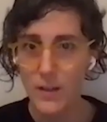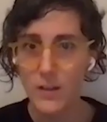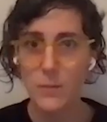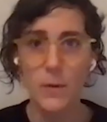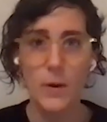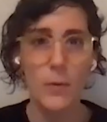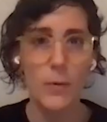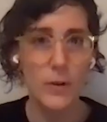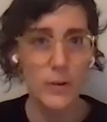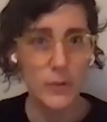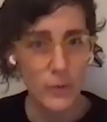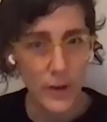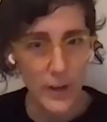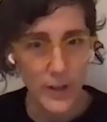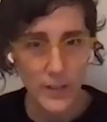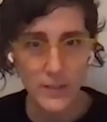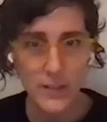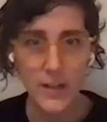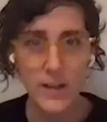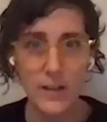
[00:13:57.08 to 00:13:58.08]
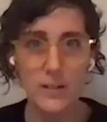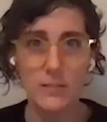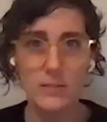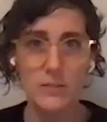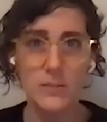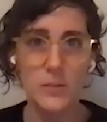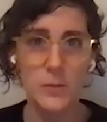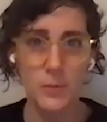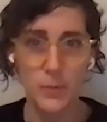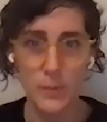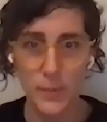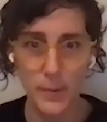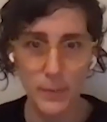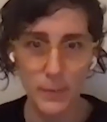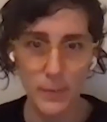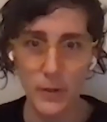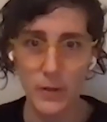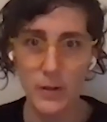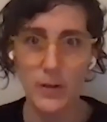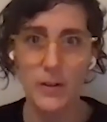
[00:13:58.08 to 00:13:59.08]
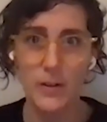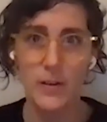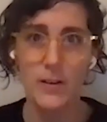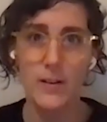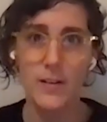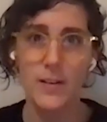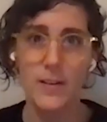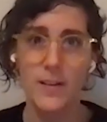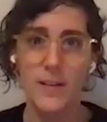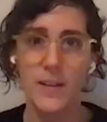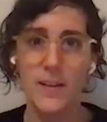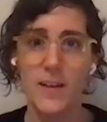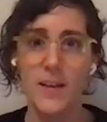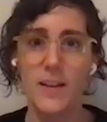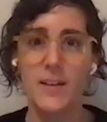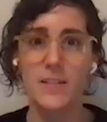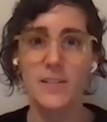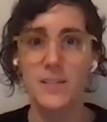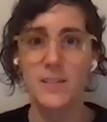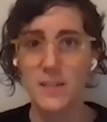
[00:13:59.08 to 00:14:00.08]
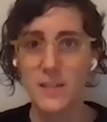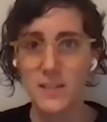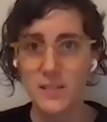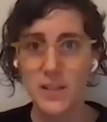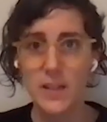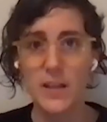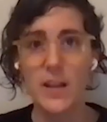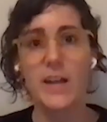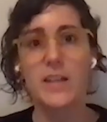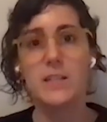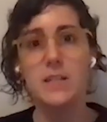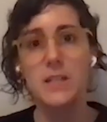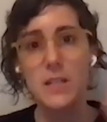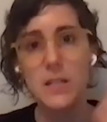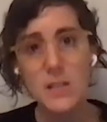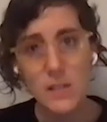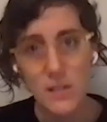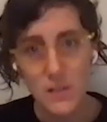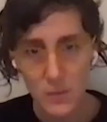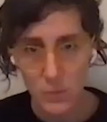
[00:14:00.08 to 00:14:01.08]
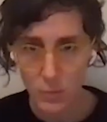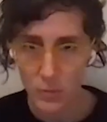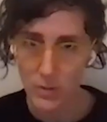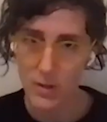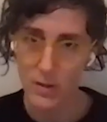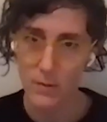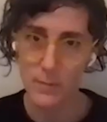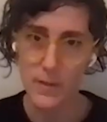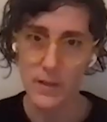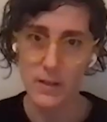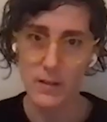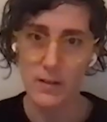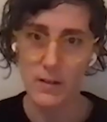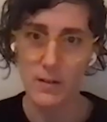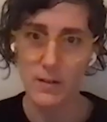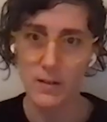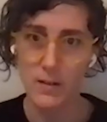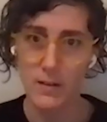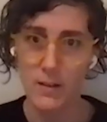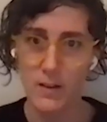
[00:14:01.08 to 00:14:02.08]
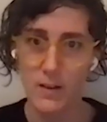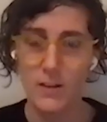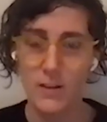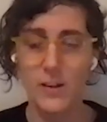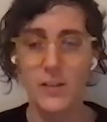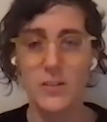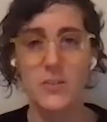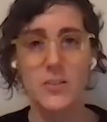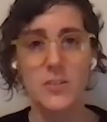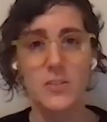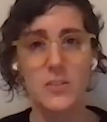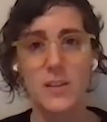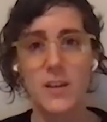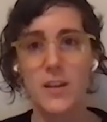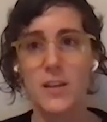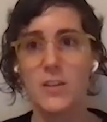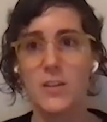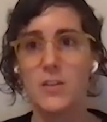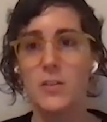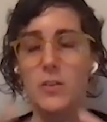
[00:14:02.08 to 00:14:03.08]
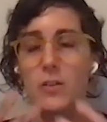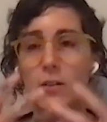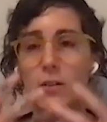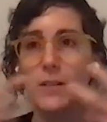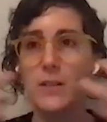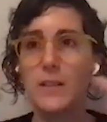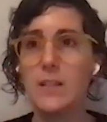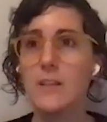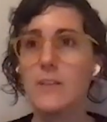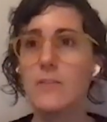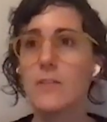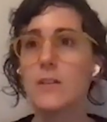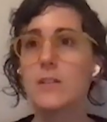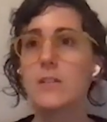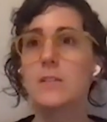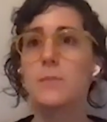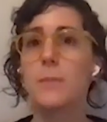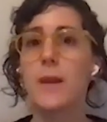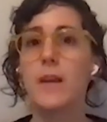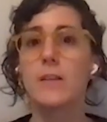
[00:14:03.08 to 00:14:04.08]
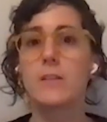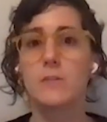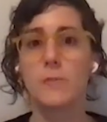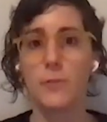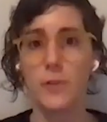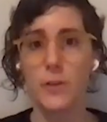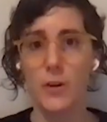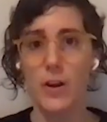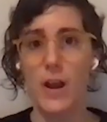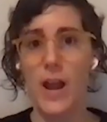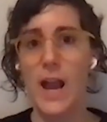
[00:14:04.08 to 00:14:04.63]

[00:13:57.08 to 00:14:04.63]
You might want to write it down to remember. And it's things like ideas will come in, and just like you're leaving space for your